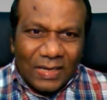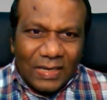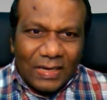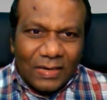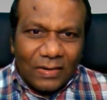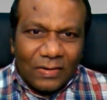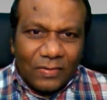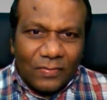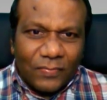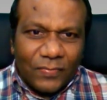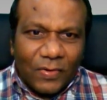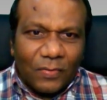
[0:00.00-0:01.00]
and
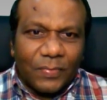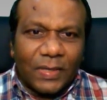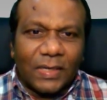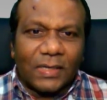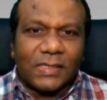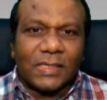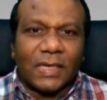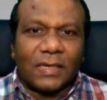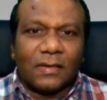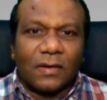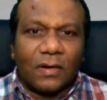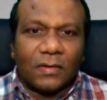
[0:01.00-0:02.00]
from here
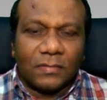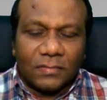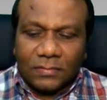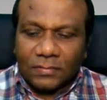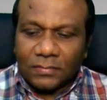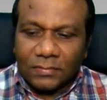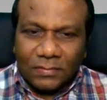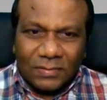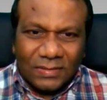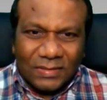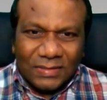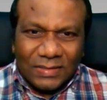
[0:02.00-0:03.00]
10 out
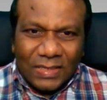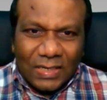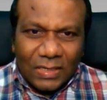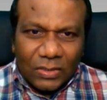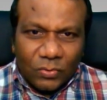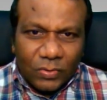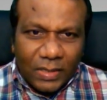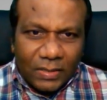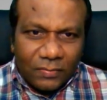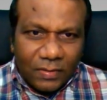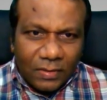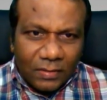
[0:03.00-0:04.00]
undo
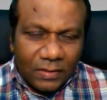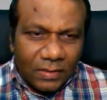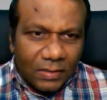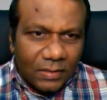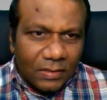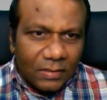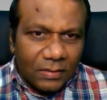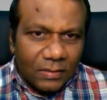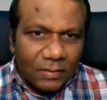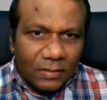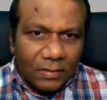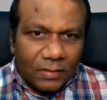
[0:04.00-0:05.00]
that one yeah
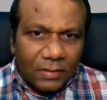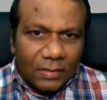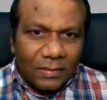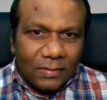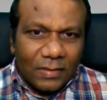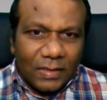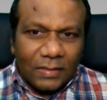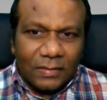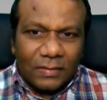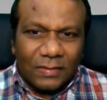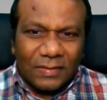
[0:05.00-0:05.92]
right